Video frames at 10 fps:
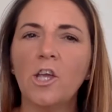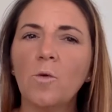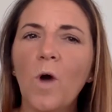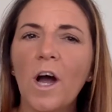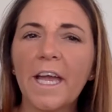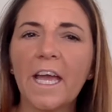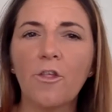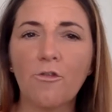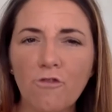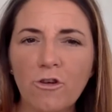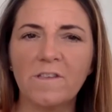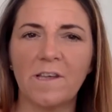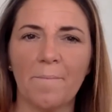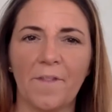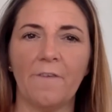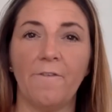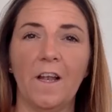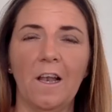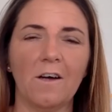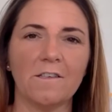Are you working through something for
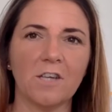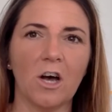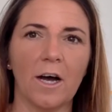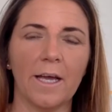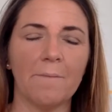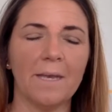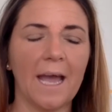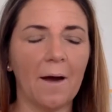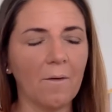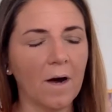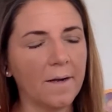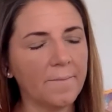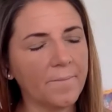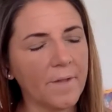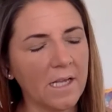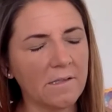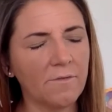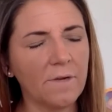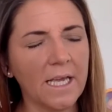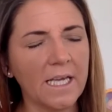the last time? Now, it's
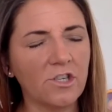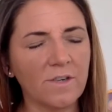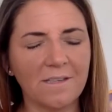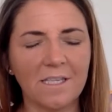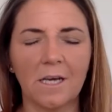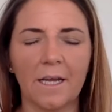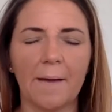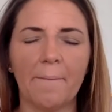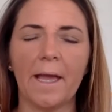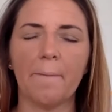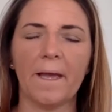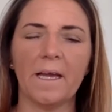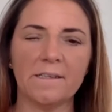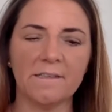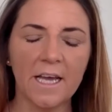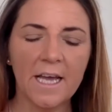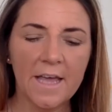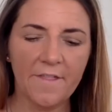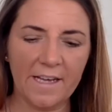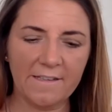a really interesting dynamic because
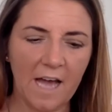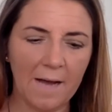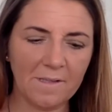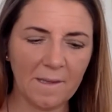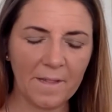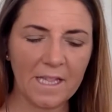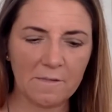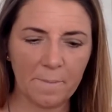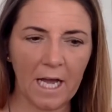there's something